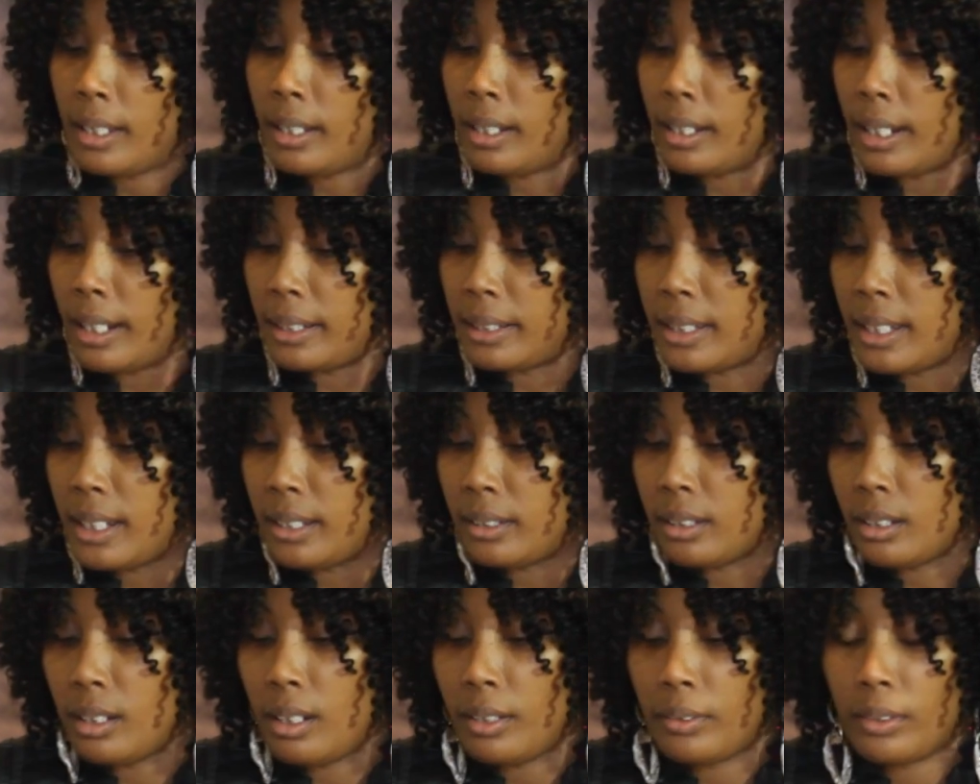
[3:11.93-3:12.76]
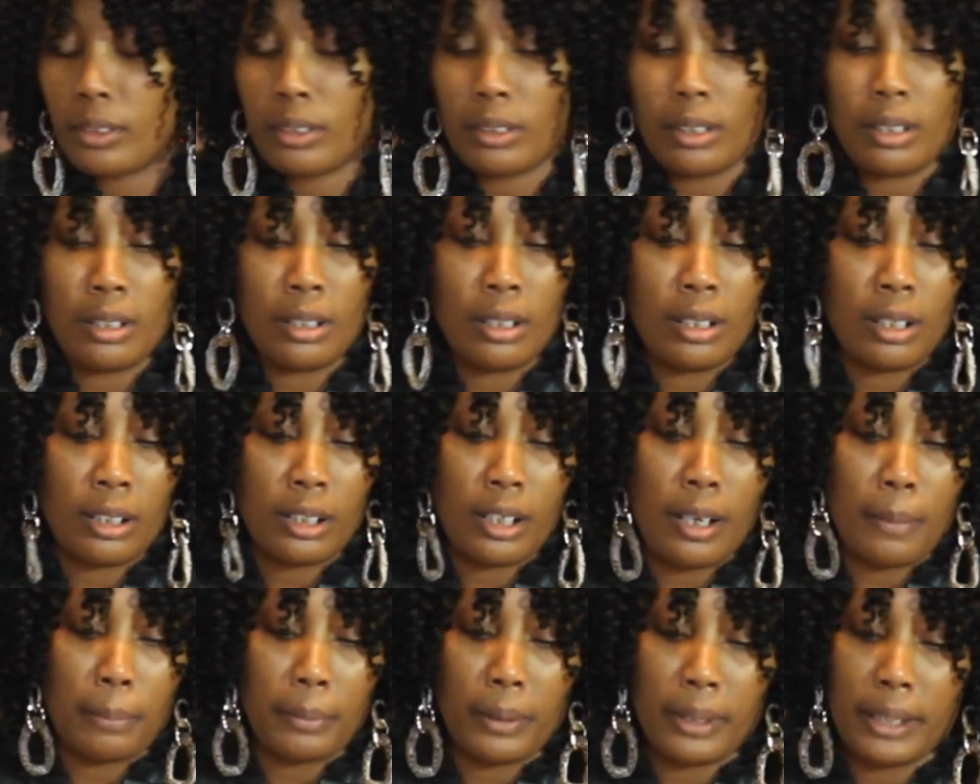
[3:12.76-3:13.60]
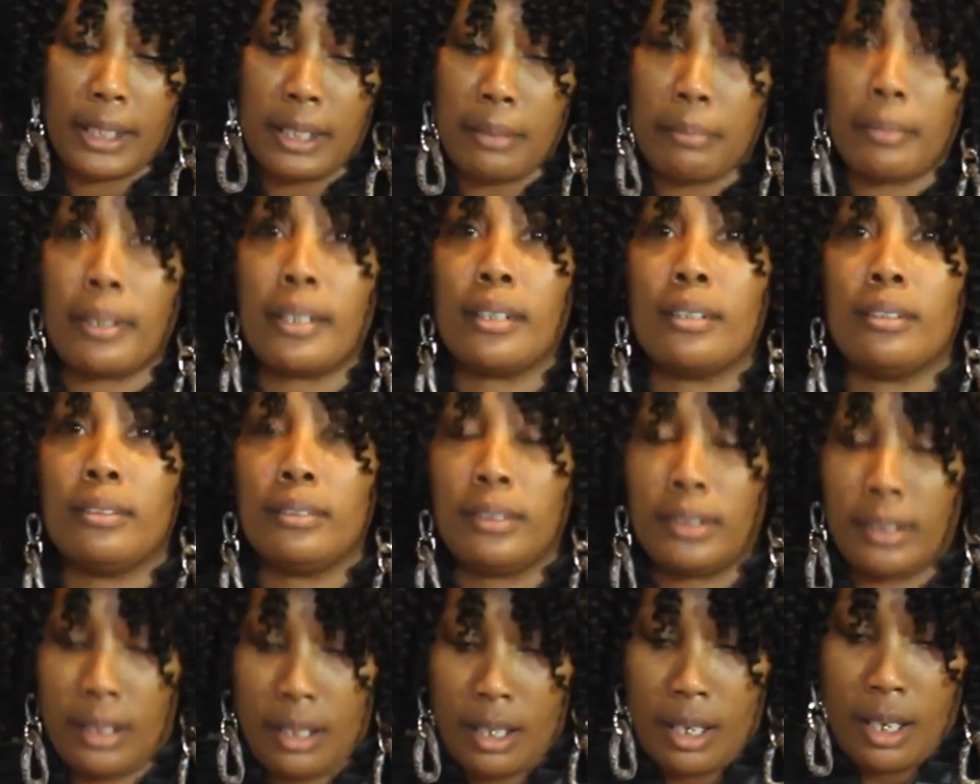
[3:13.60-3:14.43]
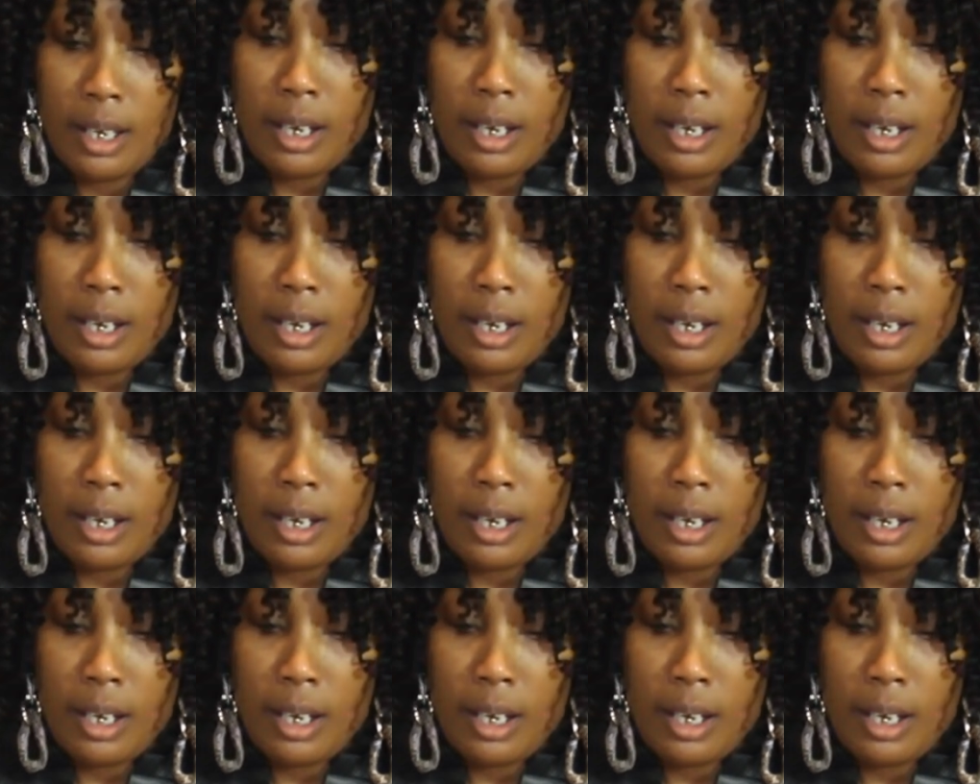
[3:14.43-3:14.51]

than I did the other couple of emails.